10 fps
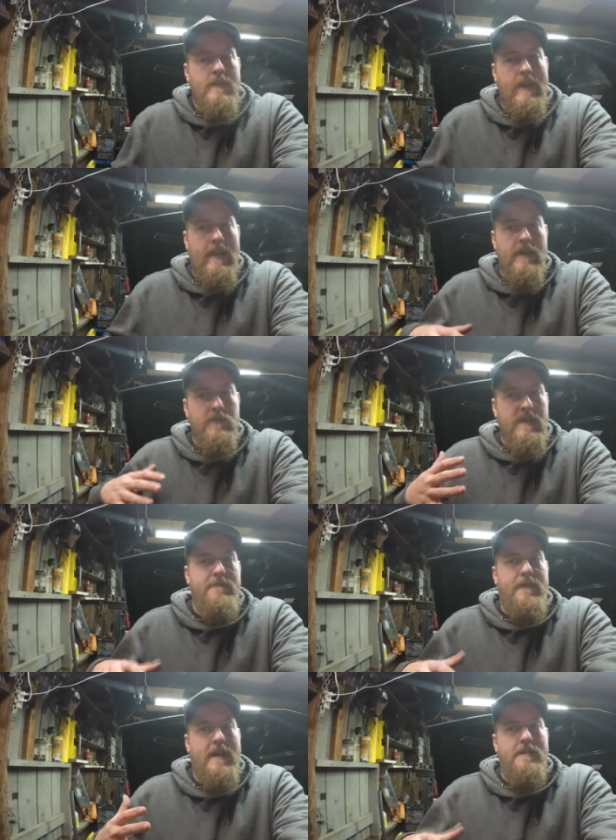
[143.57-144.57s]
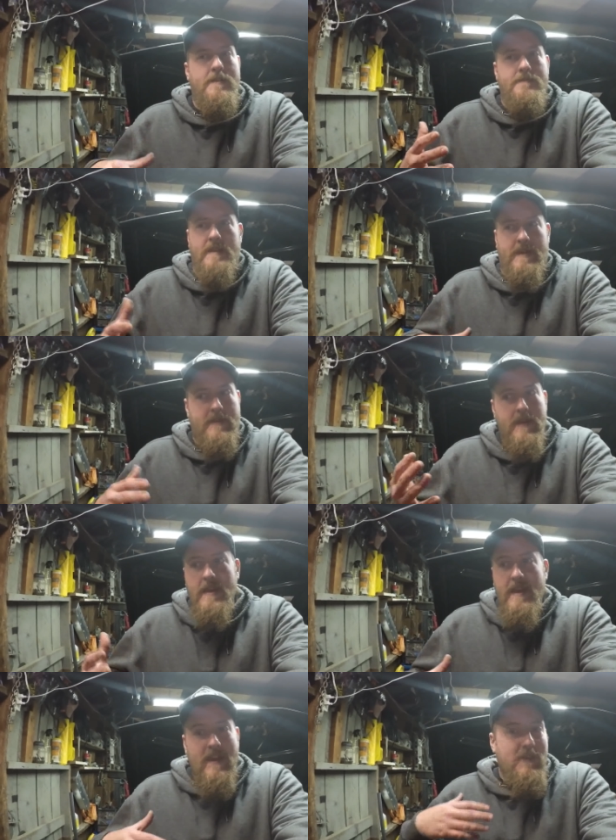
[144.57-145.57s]
and we found that
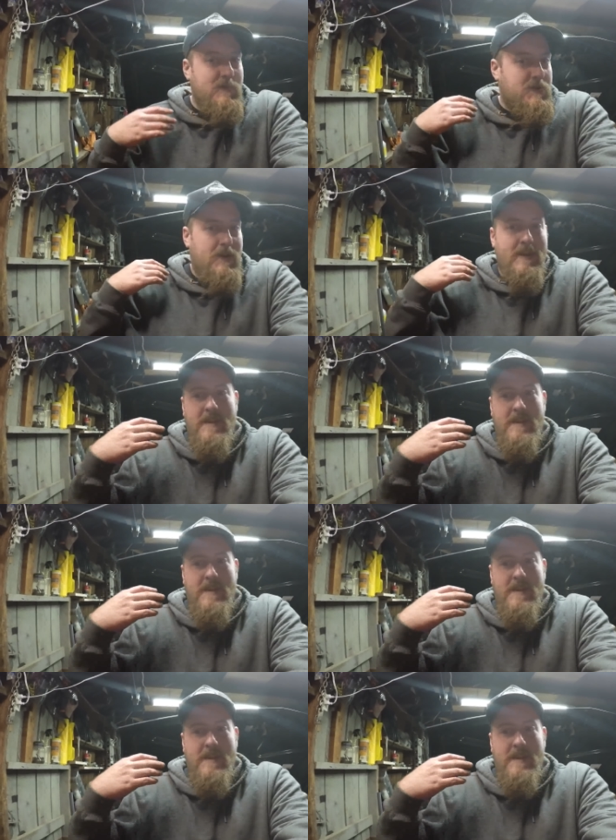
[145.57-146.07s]
it was trying